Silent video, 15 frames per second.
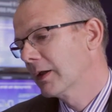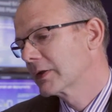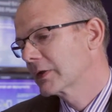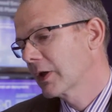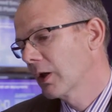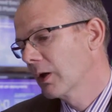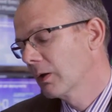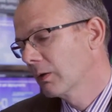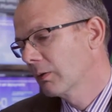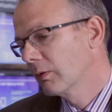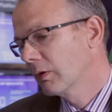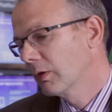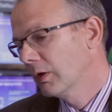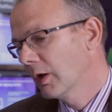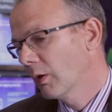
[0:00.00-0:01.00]
So
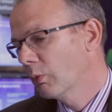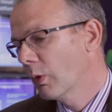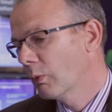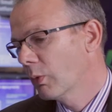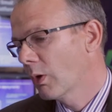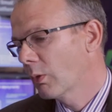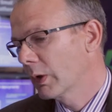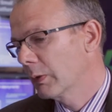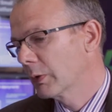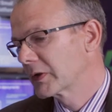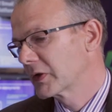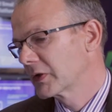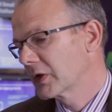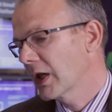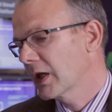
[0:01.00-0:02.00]
what we would
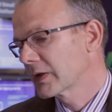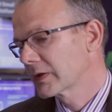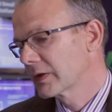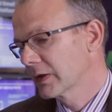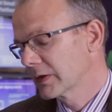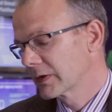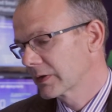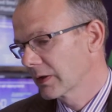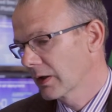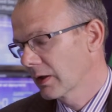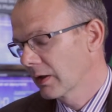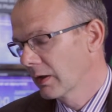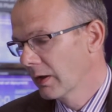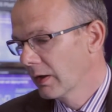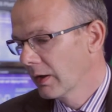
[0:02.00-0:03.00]
suggest is
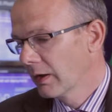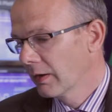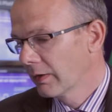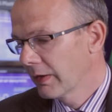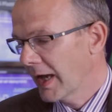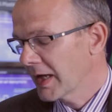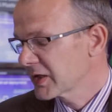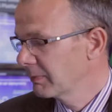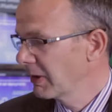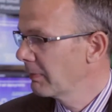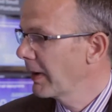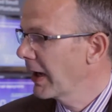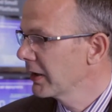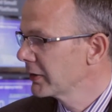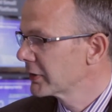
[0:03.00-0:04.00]
that there has to be a
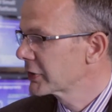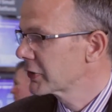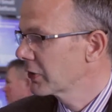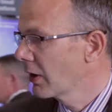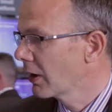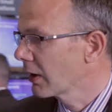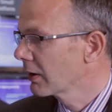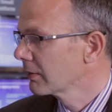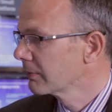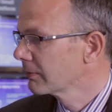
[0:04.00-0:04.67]
balance struck.